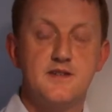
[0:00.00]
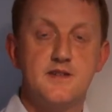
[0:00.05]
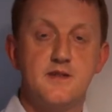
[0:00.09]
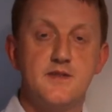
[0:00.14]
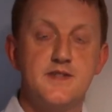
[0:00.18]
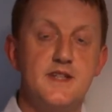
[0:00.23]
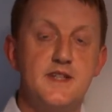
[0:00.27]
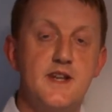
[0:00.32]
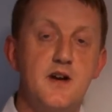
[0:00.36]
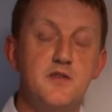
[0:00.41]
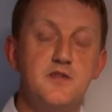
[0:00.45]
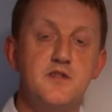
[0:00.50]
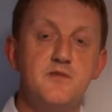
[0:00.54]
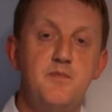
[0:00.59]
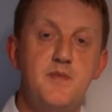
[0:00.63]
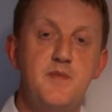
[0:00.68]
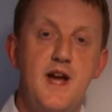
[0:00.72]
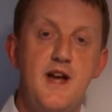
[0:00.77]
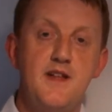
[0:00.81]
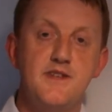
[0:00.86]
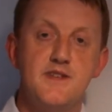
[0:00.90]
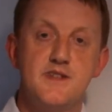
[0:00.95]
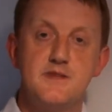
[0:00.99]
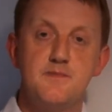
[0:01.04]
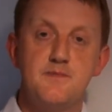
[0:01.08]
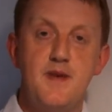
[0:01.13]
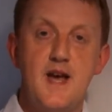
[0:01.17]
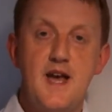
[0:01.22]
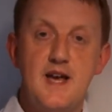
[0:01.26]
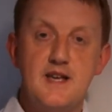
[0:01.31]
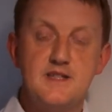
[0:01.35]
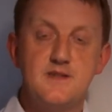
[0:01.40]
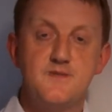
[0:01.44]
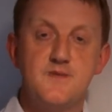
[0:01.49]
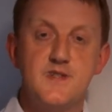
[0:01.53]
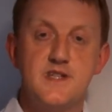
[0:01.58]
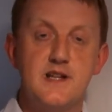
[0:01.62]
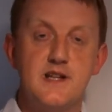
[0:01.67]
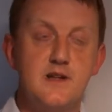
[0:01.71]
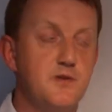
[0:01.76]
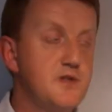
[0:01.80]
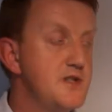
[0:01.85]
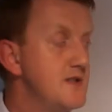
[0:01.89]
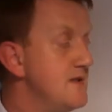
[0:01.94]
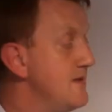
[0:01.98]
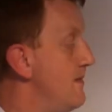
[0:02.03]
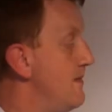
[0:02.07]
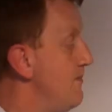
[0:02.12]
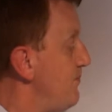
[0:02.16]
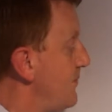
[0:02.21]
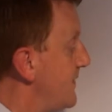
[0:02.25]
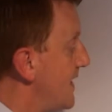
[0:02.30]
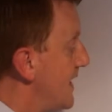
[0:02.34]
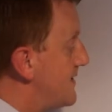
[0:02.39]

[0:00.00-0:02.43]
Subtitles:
So it's an out of band, it's a passive solution.